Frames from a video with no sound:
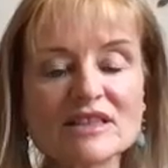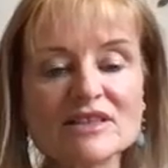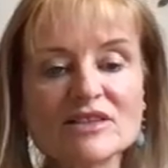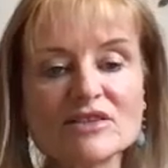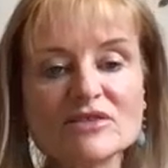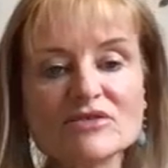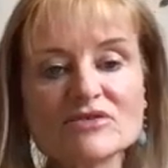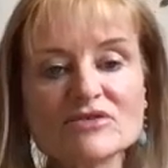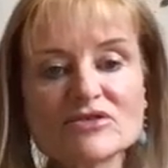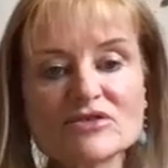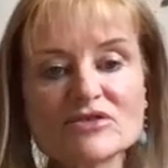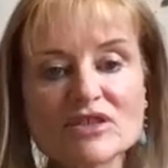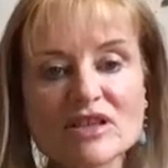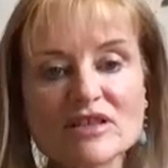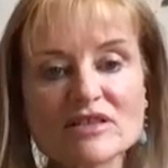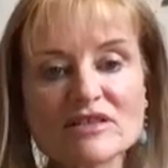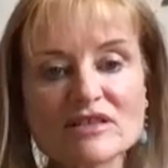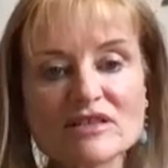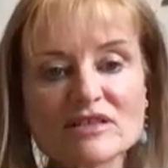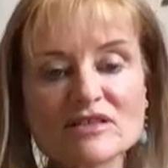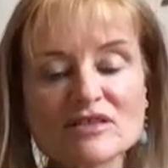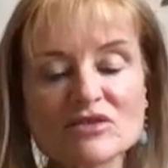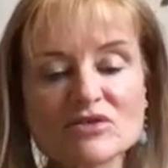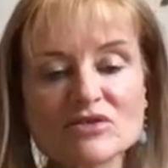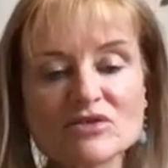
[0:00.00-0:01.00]
you shut
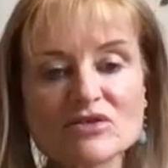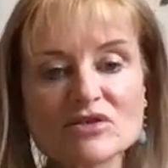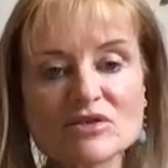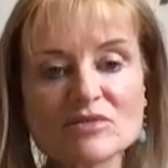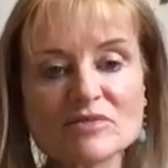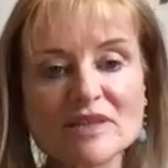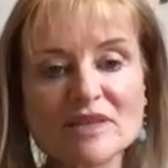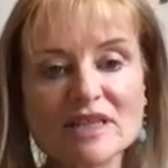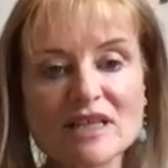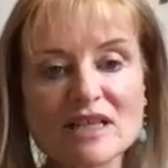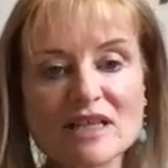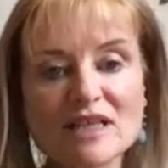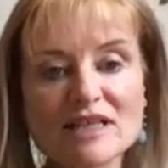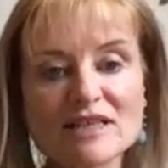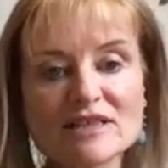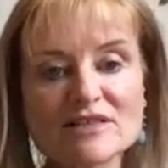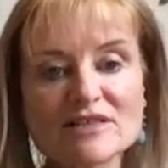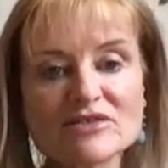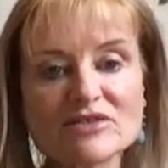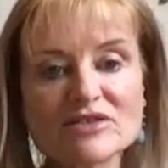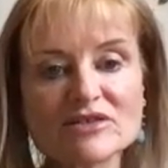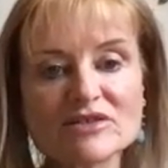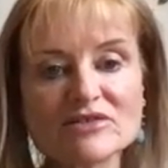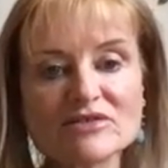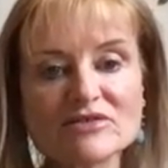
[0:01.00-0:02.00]
the door
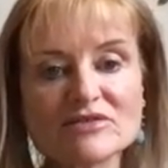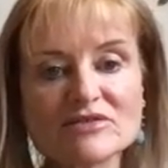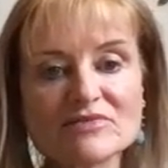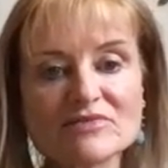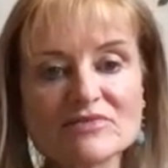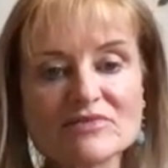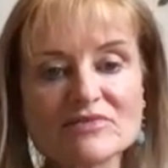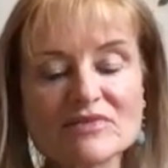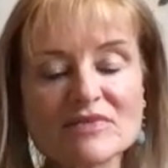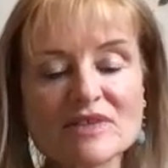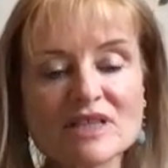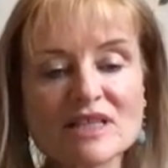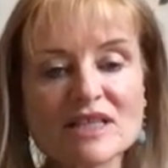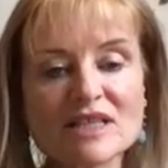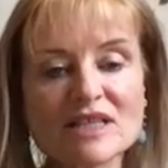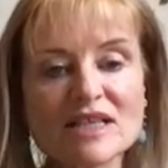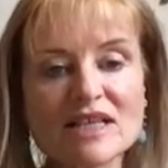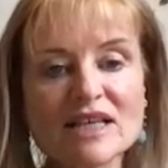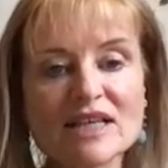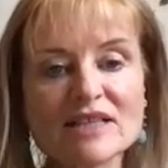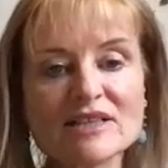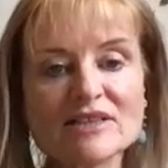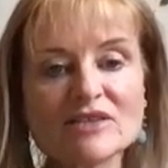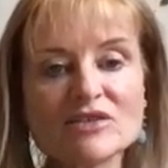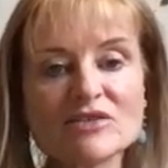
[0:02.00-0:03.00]
behind you
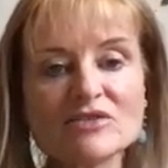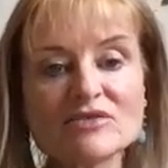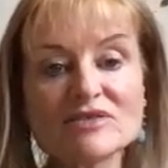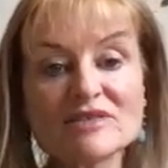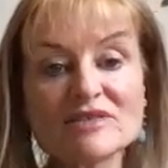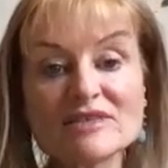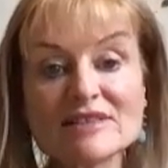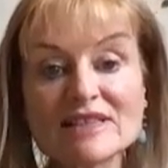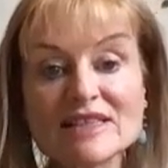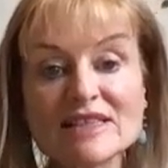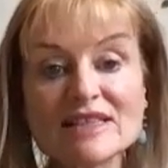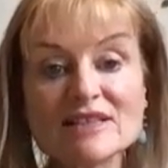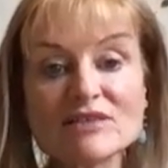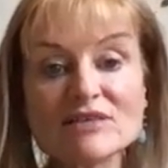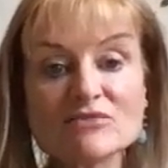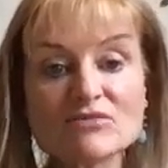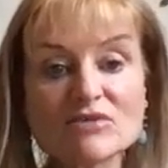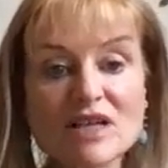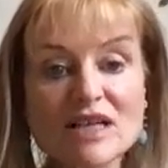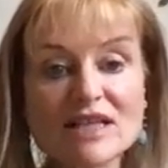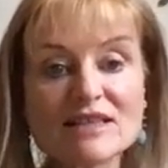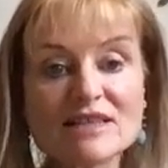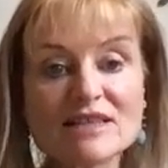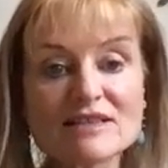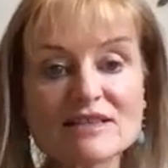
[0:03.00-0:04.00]
and you see
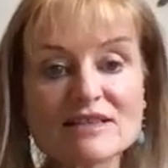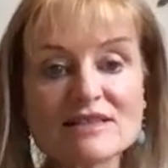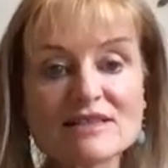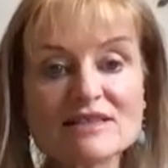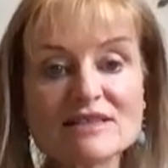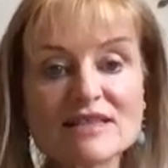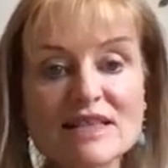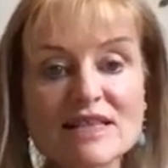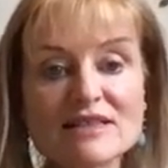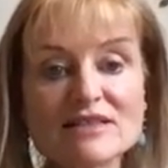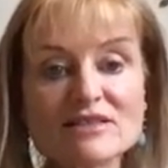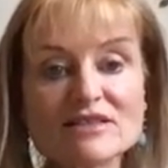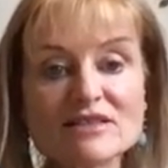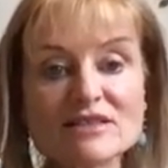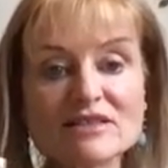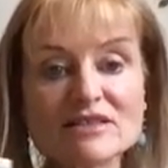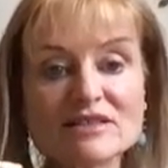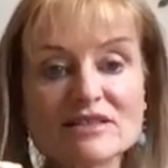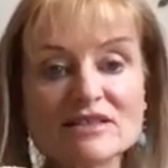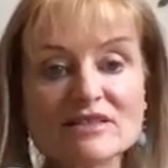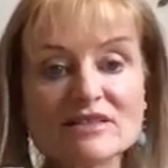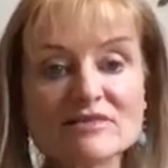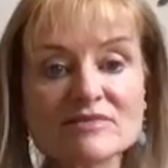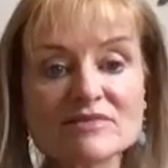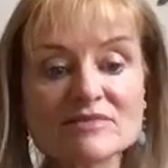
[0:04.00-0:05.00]
right at the
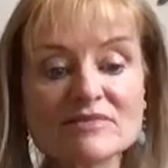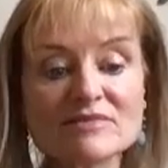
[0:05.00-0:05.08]
center